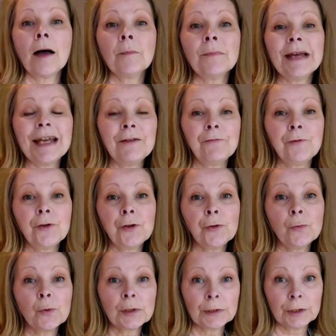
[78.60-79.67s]
If you
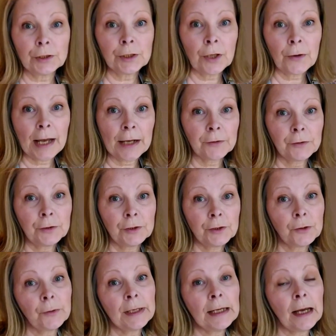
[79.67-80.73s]
want to know how to
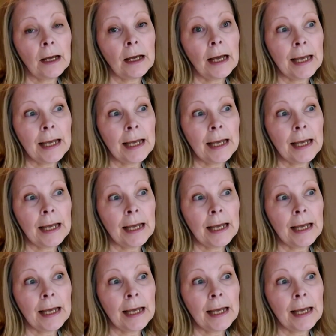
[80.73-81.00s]
do it,